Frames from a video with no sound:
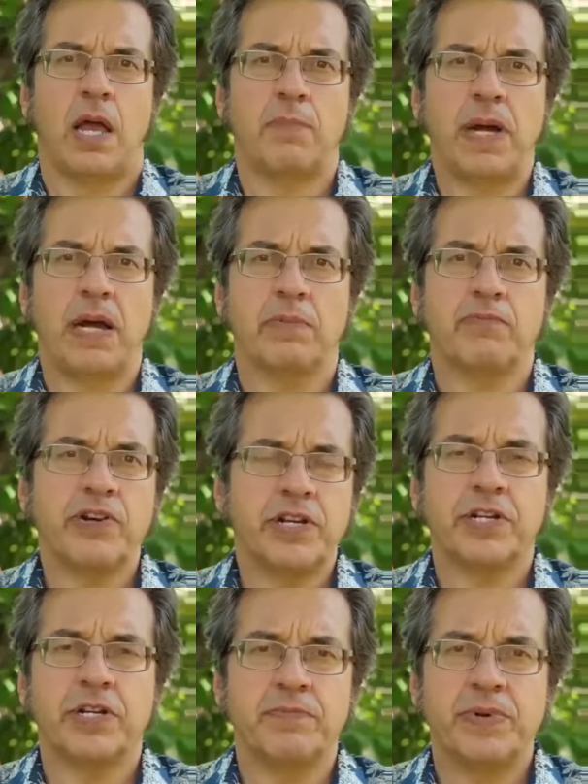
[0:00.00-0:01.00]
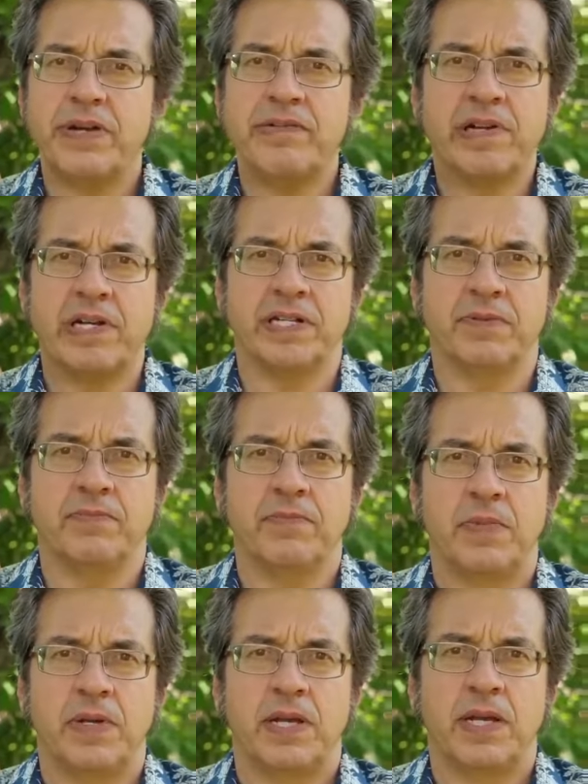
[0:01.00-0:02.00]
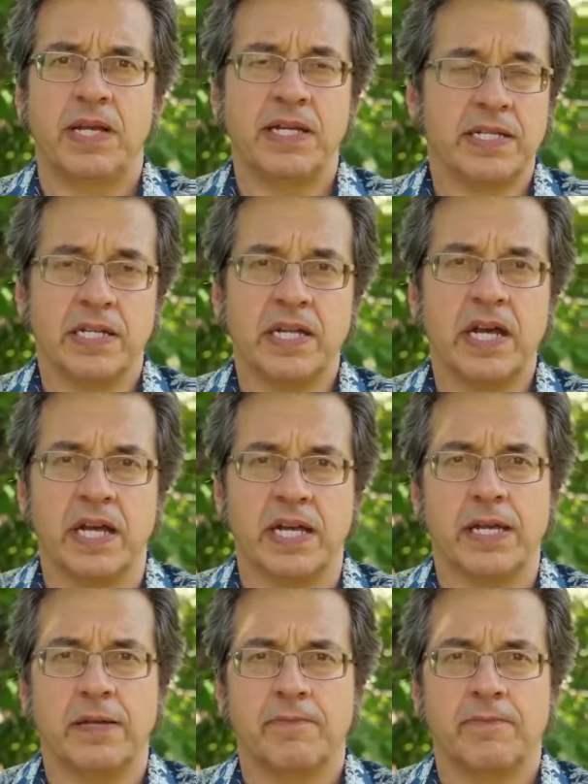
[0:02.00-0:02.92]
about British imperialism is a lie.